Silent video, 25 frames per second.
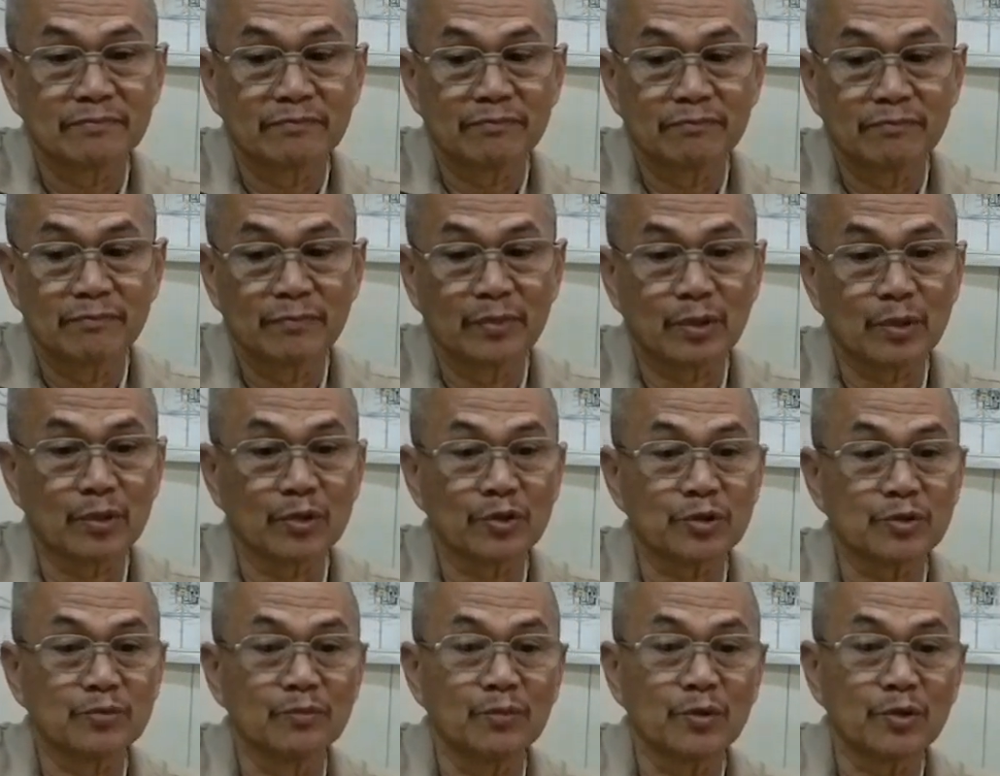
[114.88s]

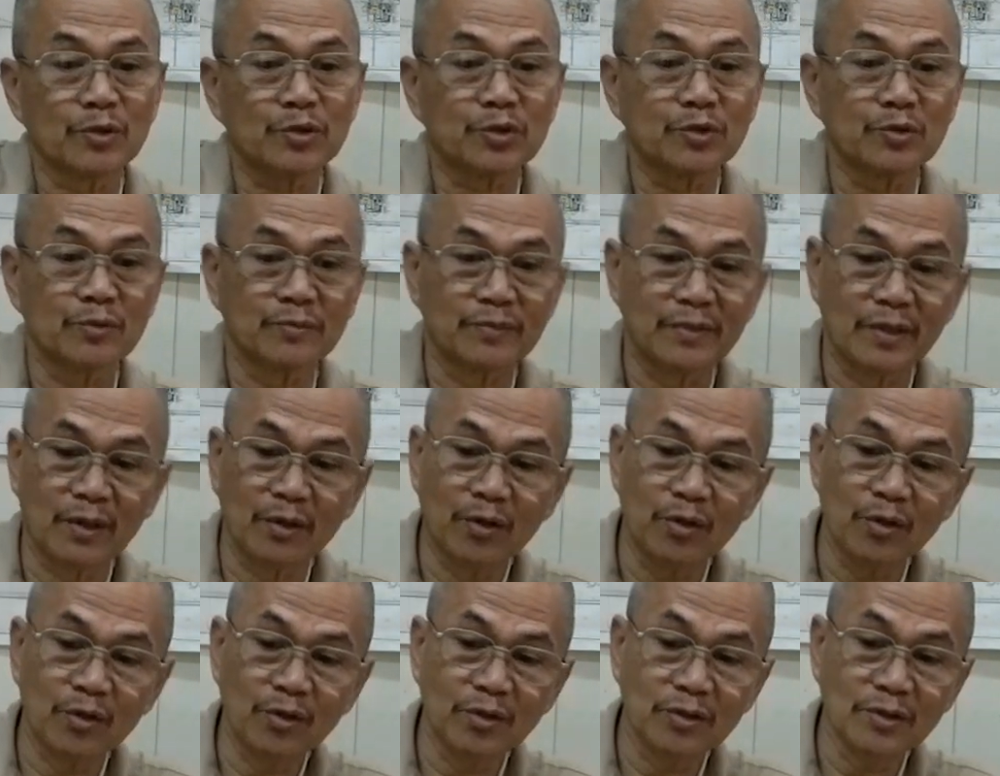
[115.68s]
because most of the
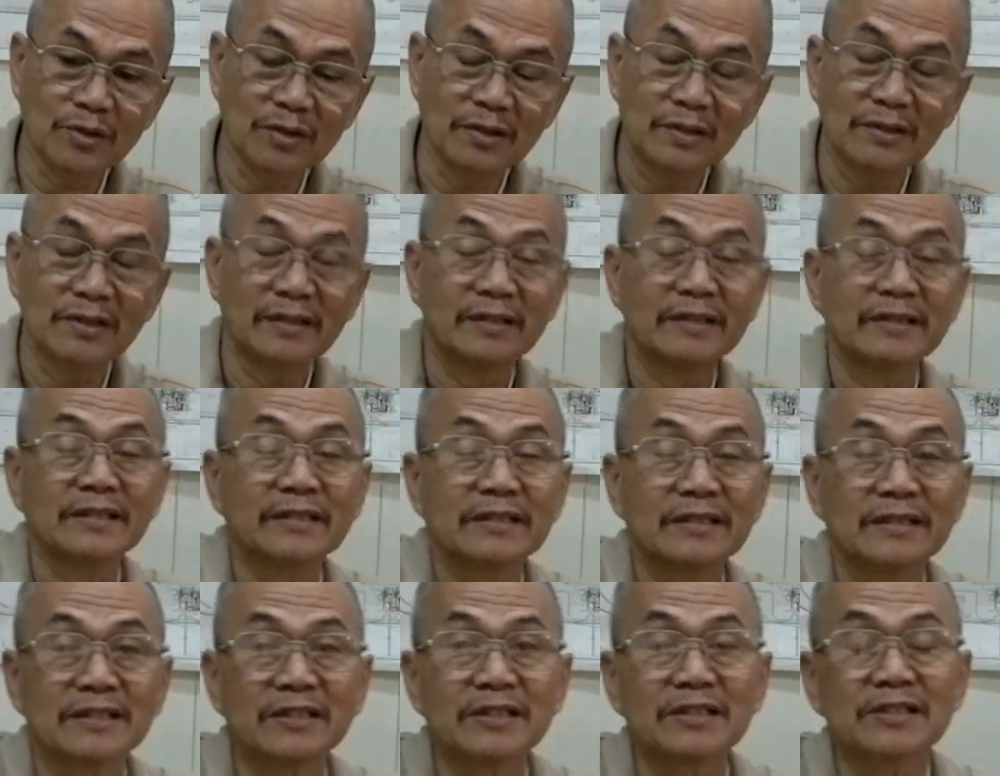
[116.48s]
hole
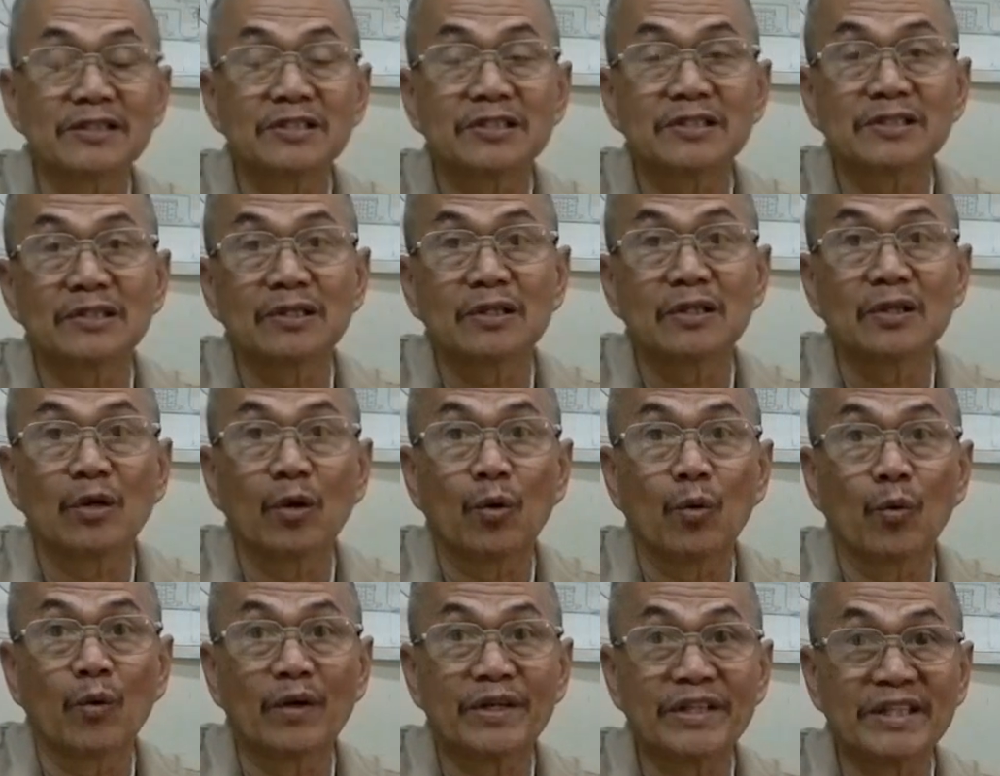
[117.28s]
is
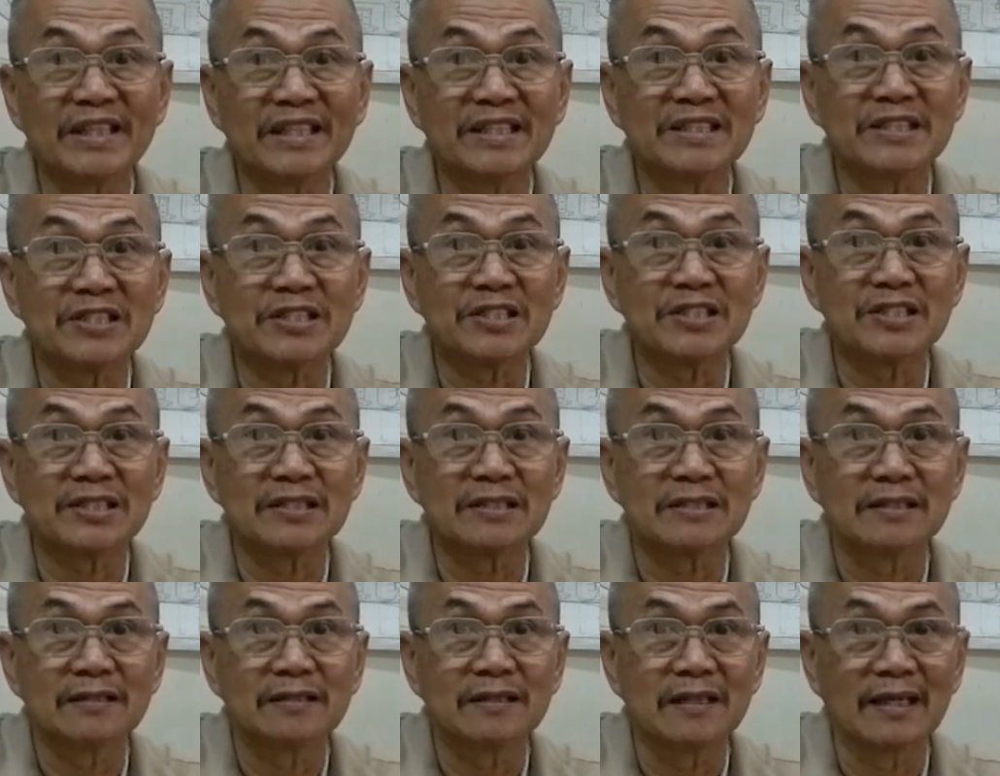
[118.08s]
1 inch,
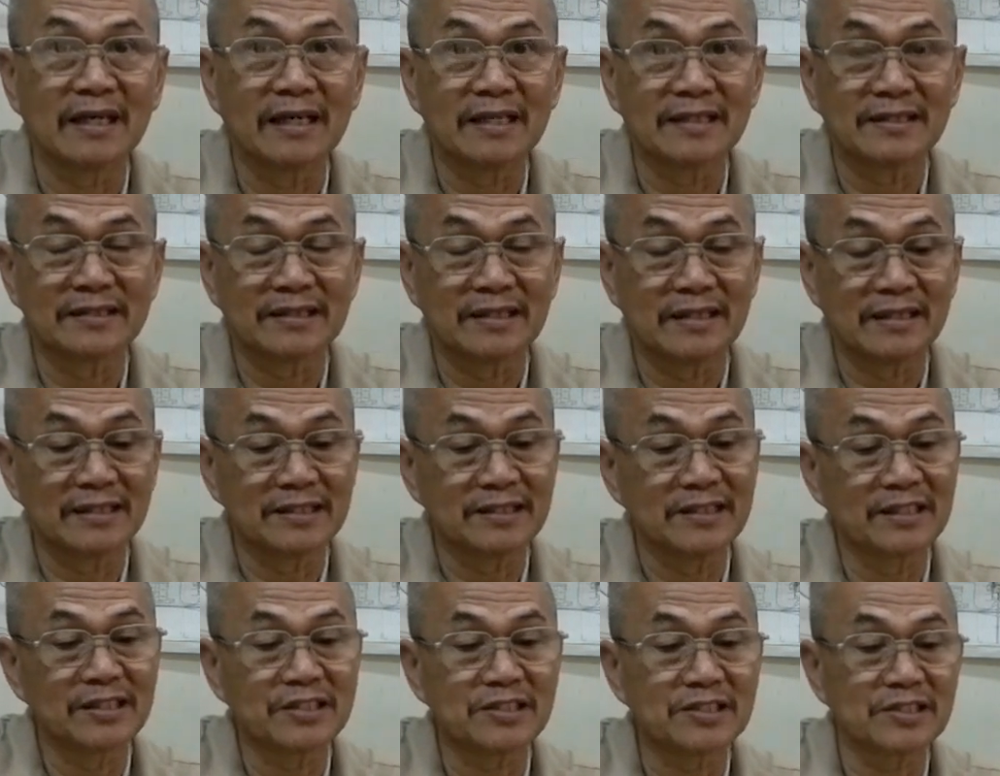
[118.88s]
and
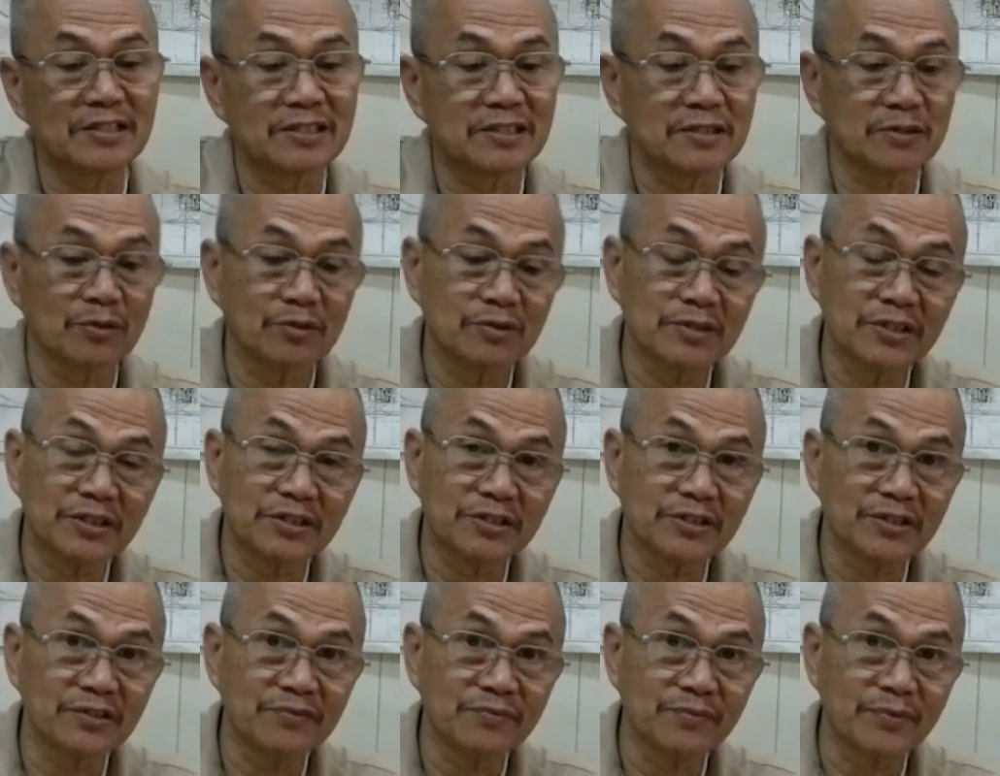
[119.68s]
this is only
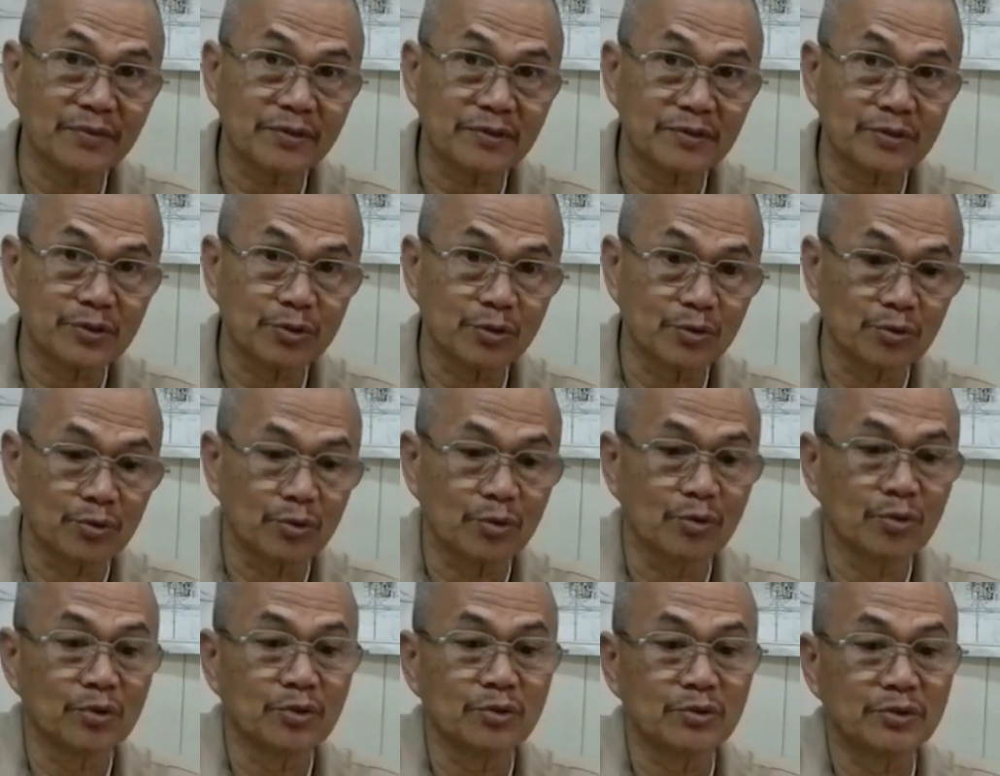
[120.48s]
3/4. So
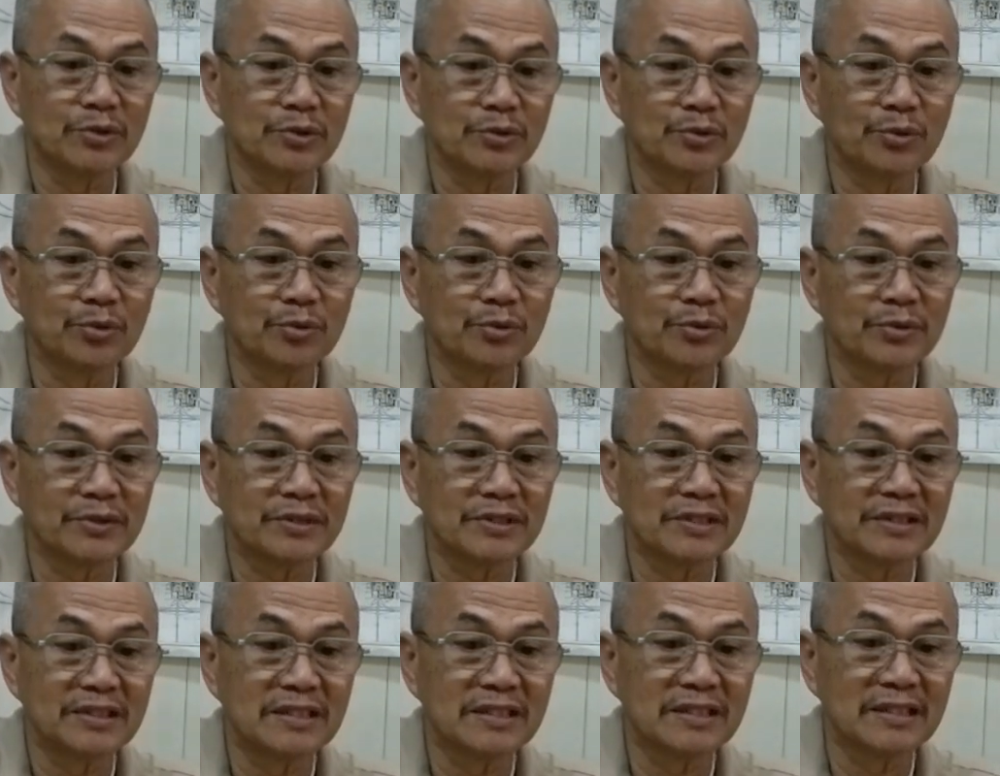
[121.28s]
all you do
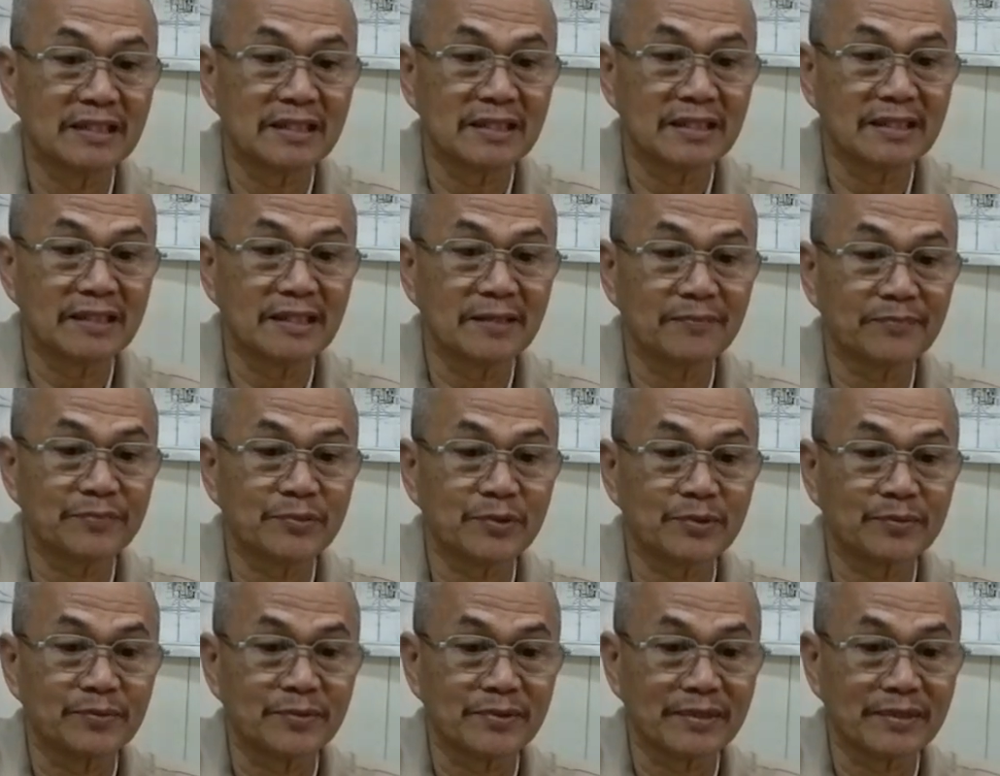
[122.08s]
is need an adapter for